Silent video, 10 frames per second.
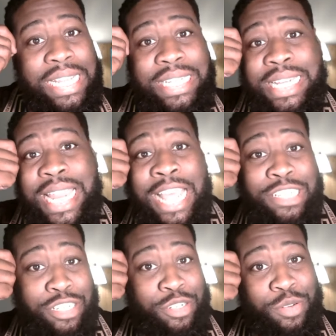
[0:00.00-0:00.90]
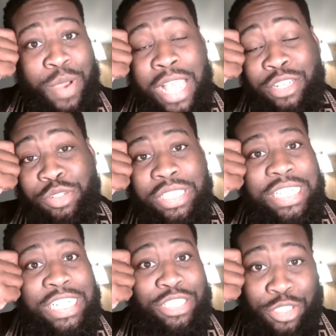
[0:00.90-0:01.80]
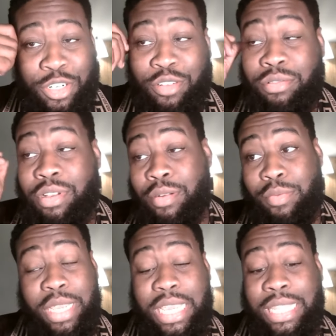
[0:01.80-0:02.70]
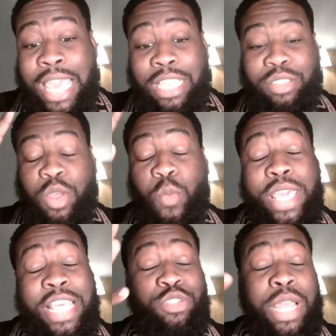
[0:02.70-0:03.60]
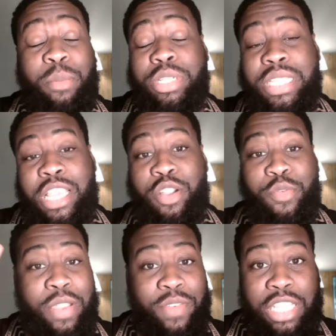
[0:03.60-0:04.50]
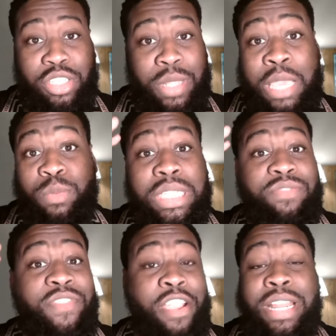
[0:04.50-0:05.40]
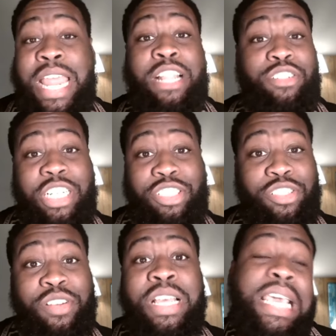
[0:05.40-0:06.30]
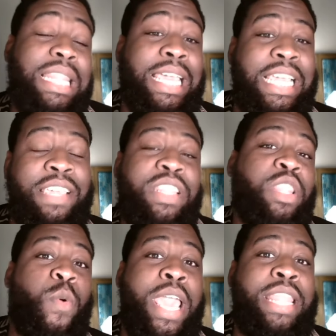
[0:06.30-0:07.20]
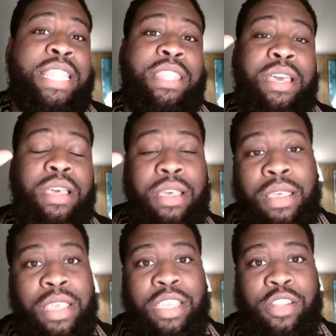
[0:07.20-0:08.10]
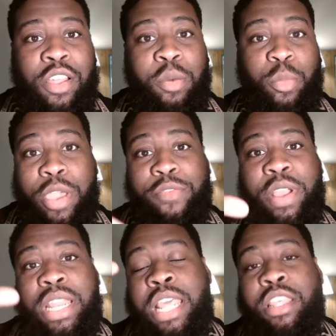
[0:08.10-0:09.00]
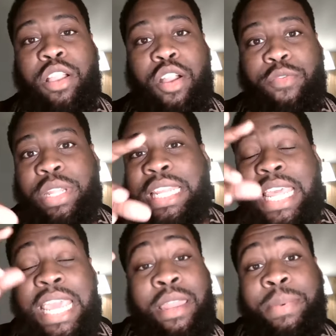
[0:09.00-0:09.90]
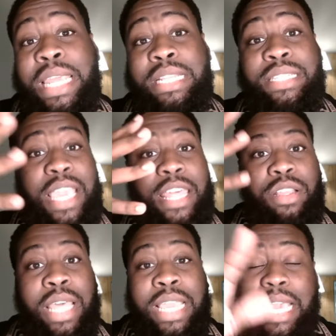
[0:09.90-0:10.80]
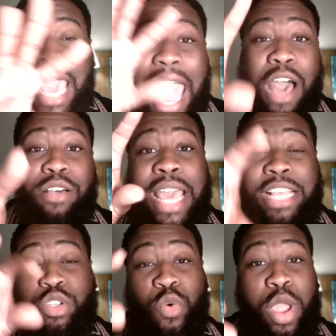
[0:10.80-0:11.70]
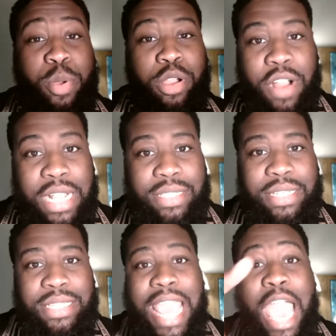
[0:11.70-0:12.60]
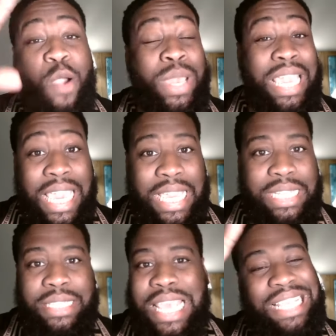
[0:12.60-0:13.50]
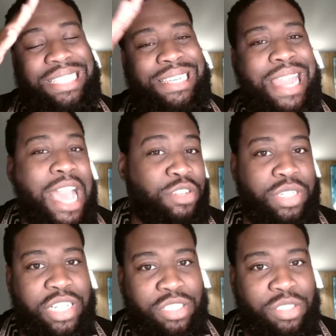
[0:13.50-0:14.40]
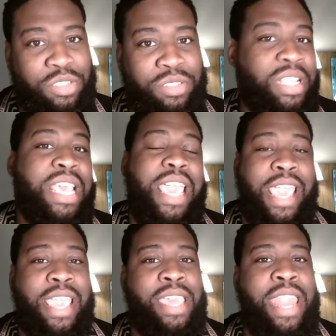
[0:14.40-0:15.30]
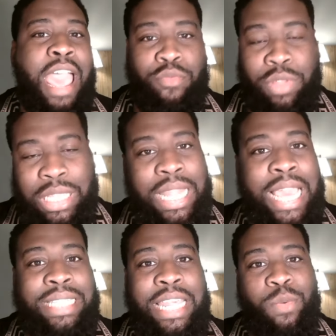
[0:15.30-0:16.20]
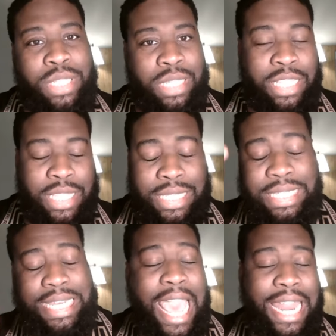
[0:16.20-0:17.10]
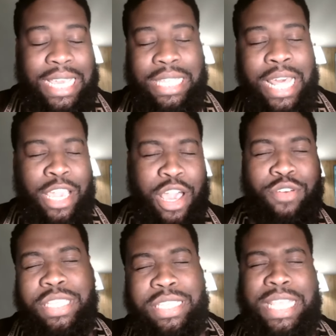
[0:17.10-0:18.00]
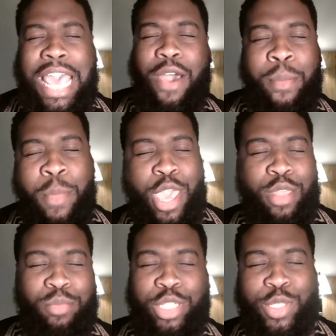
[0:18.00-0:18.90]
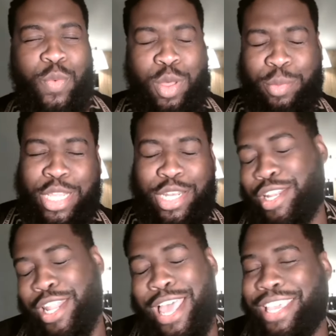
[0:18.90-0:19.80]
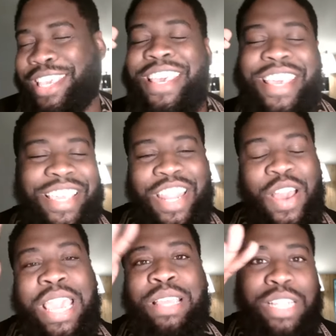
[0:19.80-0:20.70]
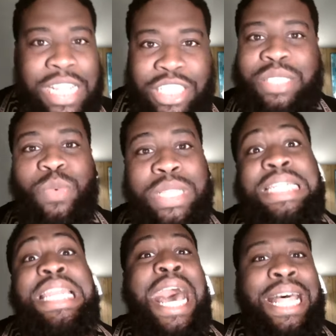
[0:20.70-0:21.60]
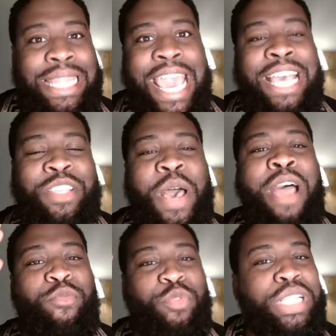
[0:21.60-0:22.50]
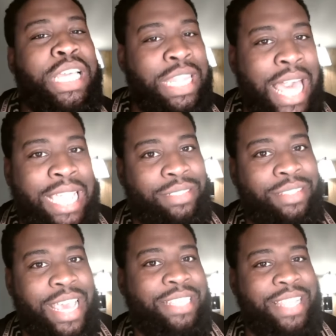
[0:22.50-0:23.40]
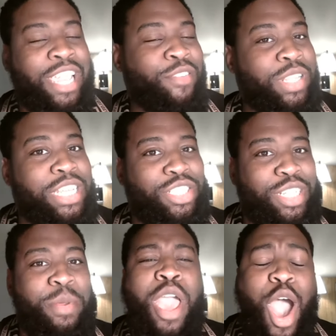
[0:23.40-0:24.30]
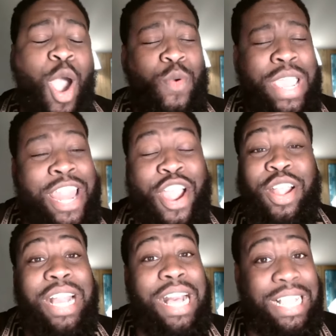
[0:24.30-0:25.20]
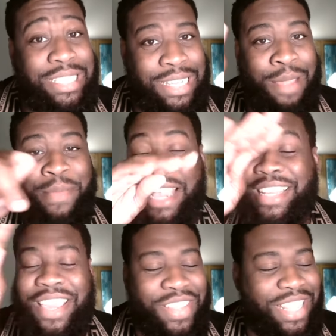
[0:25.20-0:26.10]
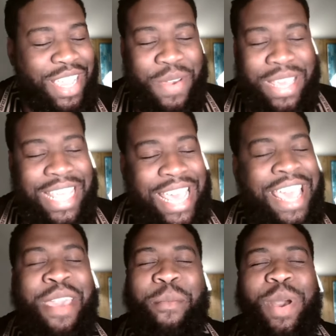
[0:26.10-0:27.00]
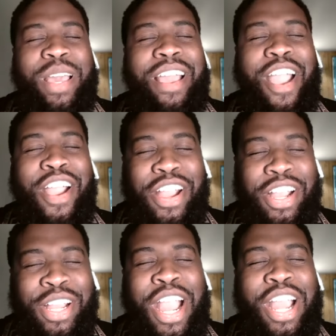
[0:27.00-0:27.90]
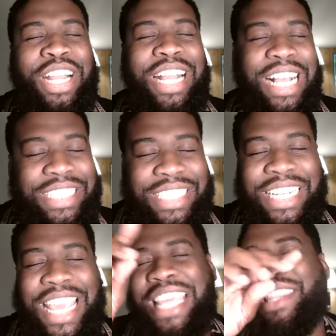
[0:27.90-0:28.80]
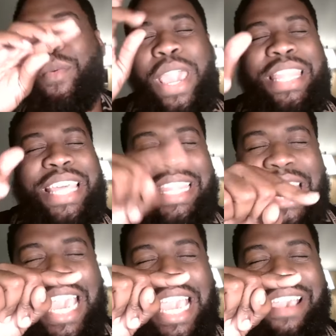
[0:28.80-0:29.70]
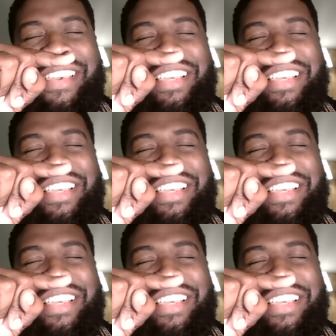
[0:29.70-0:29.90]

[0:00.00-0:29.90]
they did not do a traditional Korean, like the way they try to present Korean relationships. It was very not traditional. Like even the way that the, you know, the boyfriend and the girlfriend, like they end up getting together, like how that story progresses and how it ends is not traditional. And I really like that it wasn't no. like the static, like, oh, this is how a man meets a woman. And like, you know, it, it just was not that. So I really really liked that second relationship. Oh, and her cousin. I'm not going to give anything away of that, but her her cousin and the way that they